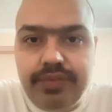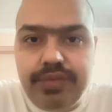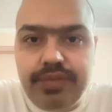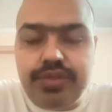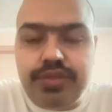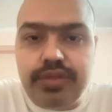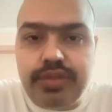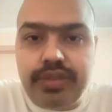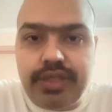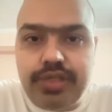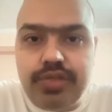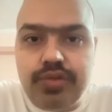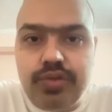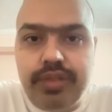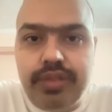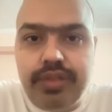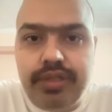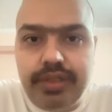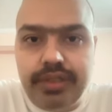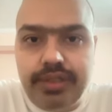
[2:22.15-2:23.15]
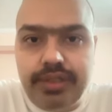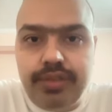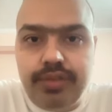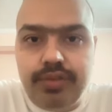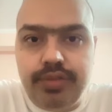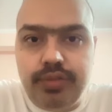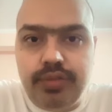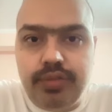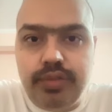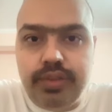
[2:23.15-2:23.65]
which gradually turned
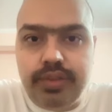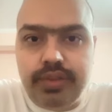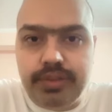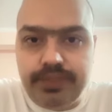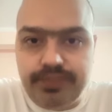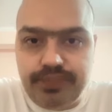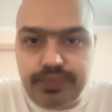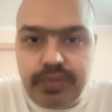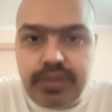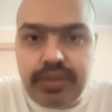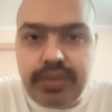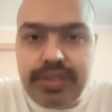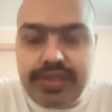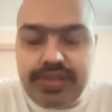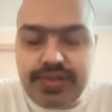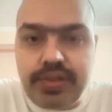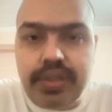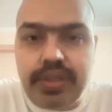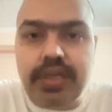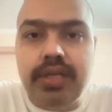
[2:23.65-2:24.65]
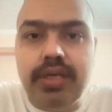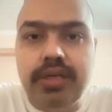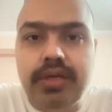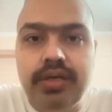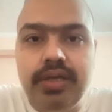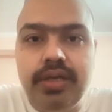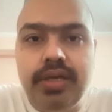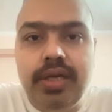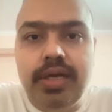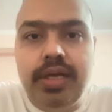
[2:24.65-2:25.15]
into gastric
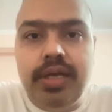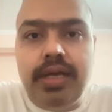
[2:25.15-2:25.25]
colored,